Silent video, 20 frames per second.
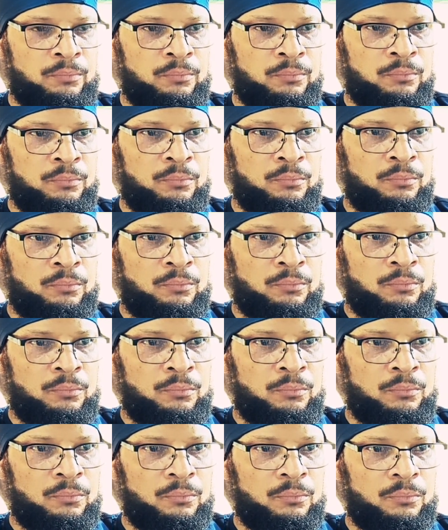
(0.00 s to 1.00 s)

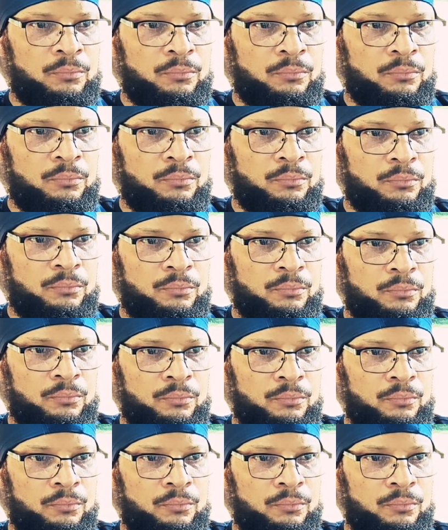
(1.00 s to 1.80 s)
Nothing is said.